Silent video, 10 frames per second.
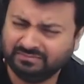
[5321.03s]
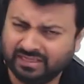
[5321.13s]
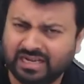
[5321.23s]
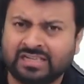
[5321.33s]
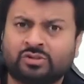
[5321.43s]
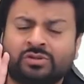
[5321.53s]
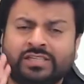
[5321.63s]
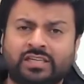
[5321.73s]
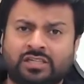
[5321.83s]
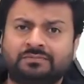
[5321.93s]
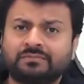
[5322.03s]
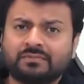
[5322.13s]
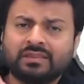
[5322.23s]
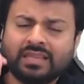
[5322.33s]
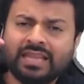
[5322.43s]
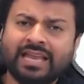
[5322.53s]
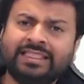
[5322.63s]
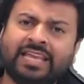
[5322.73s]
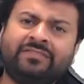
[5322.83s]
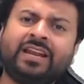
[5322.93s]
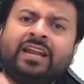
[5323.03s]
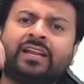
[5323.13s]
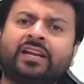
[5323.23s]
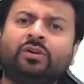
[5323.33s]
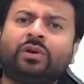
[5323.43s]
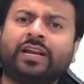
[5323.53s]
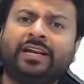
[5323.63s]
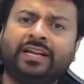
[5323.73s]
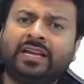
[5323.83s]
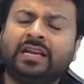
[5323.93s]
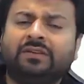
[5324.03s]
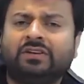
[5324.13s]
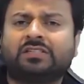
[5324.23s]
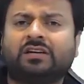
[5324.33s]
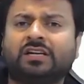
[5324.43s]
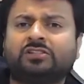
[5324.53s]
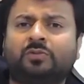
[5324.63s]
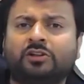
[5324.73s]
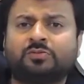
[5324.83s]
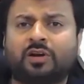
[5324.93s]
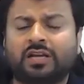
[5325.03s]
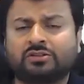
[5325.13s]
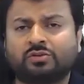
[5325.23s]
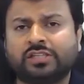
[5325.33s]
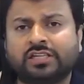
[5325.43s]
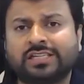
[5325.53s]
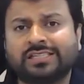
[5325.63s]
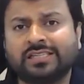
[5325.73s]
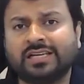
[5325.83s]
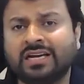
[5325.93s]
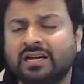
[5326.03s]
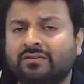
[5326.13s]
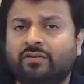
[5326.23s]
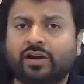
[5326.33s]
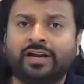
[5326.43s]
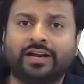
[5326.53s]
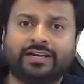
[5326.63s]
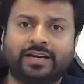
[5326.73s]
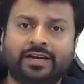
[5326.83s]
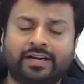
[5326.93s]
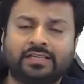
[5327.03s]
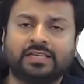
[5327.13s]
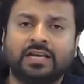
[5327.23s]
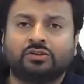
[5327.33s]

association. And they will enter into a treaty with certain small associations in the foreign territories.